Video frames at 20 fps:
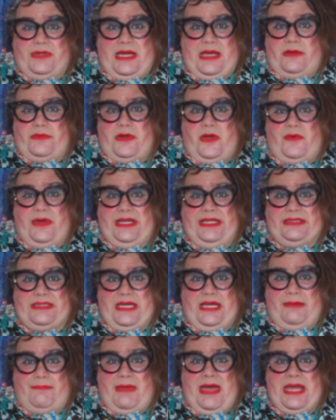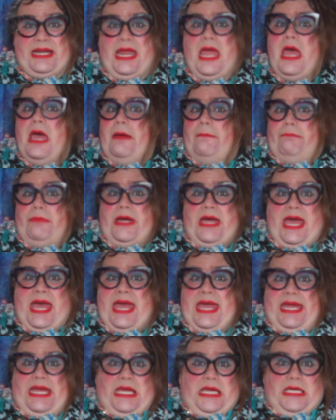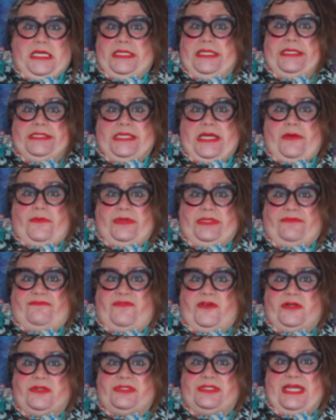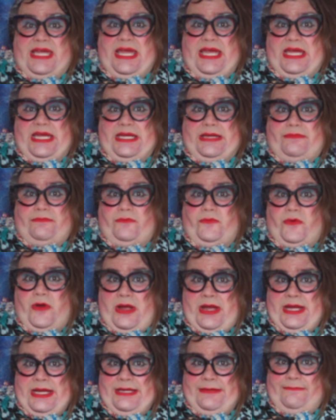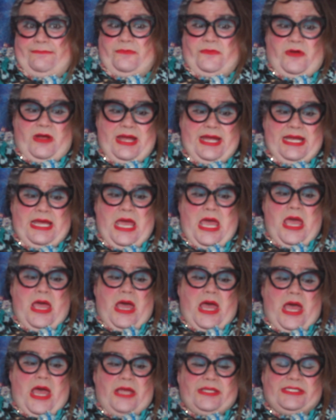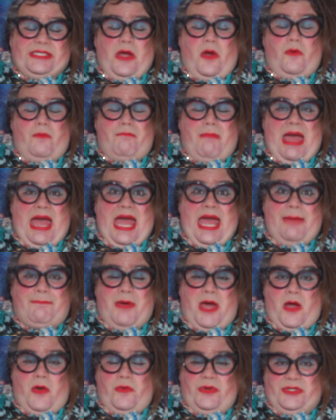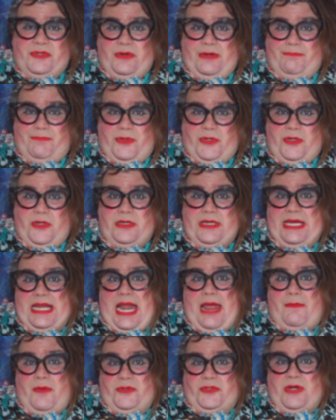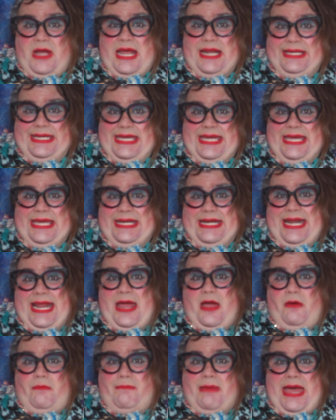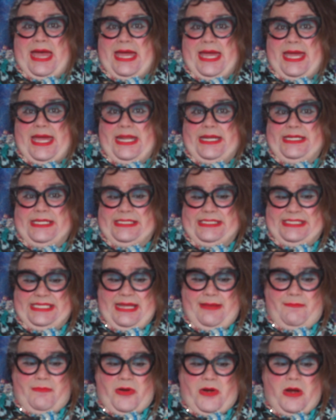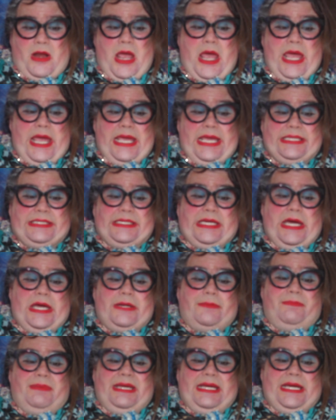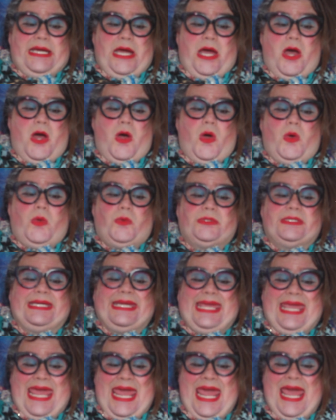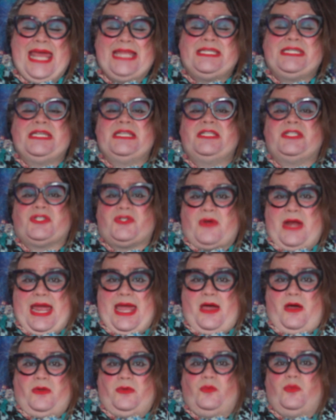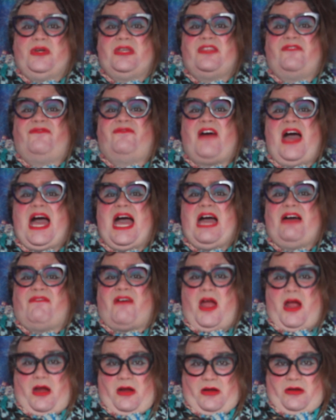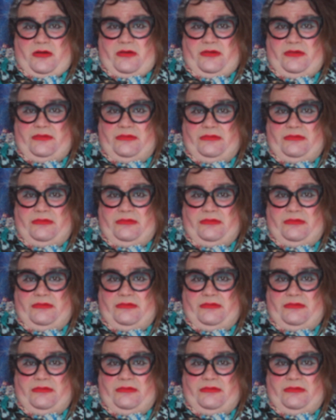I don't know anything about it. But hey, there's always the first time, right? So my poetry book, and I'm going to try to get it out by December, is going to be called Catching Trout with a 5-iron.